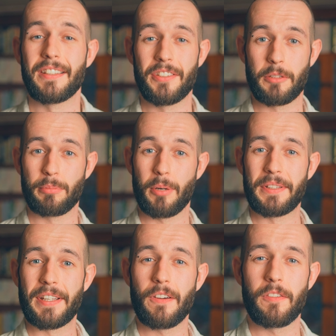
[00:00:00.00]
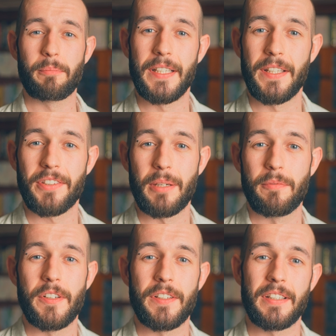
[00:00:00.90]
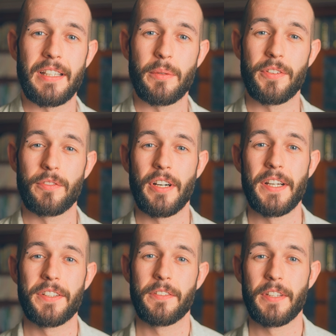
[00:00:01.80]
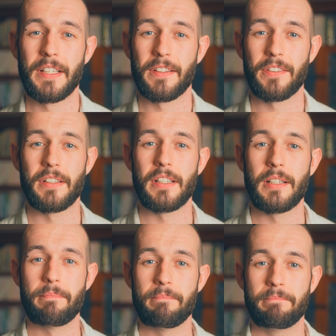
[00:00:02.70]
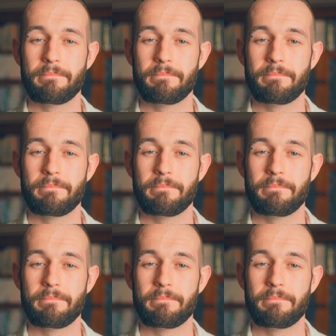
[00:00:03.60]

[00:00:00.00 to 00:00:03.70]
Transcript: as you can probably tell from my discomfort. There was a variety of things that um,